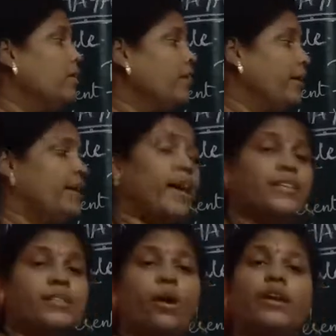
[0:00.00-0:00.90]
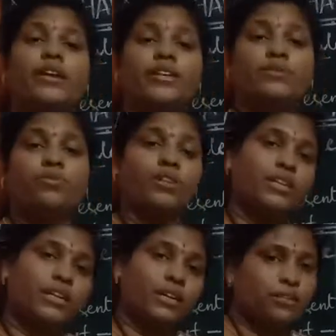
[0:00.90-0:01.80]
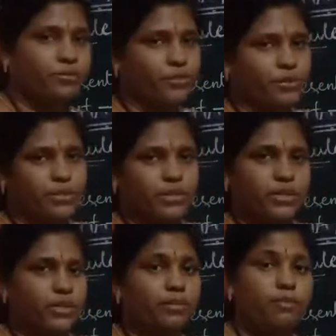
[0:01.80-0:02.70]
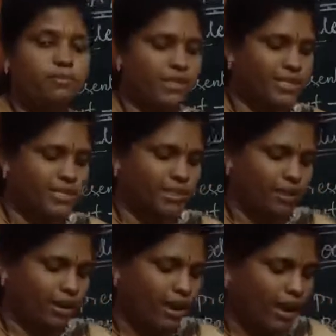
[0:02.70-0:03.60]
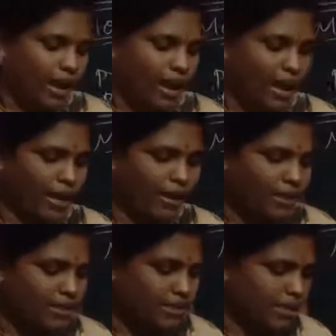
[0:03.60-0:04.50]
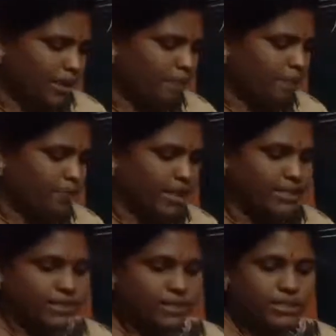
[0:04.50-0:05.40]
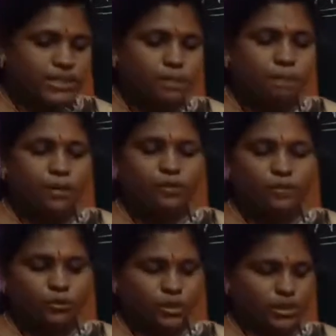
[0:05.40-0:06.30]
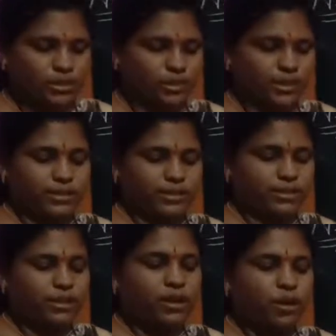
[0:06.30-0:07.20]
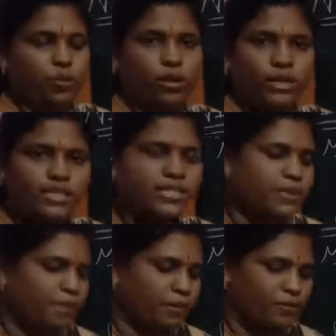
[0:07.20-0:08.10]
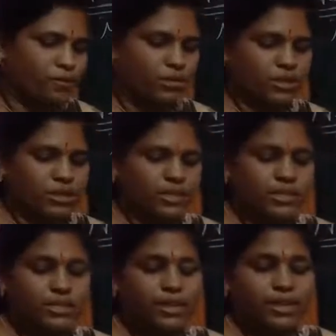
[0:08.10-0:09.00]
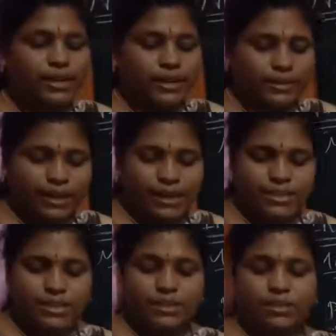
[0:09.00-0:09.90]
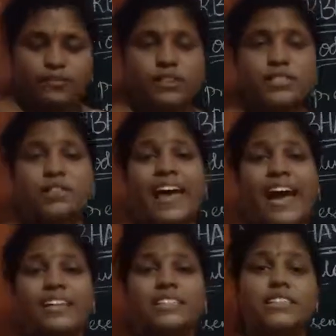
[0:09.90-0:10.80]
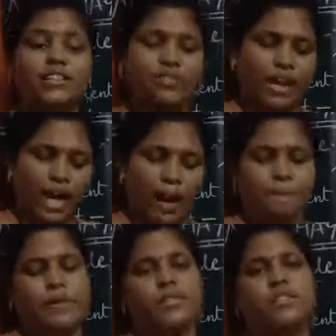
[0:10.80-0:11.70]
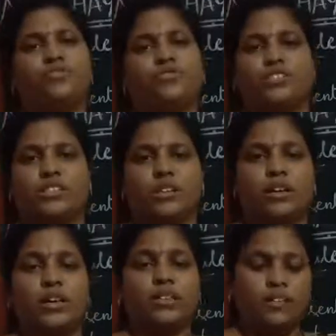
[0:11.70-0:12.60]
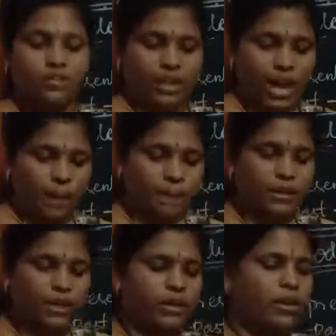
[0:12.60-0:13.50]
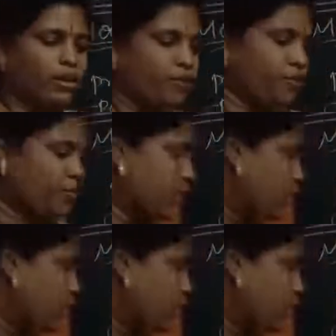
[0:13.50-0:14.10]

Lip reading: s or es for the verbs. Remember this, children. And see here, next, simple future tense. What is the simple future tense? It refers to the action that will happen in future. That will happen in future.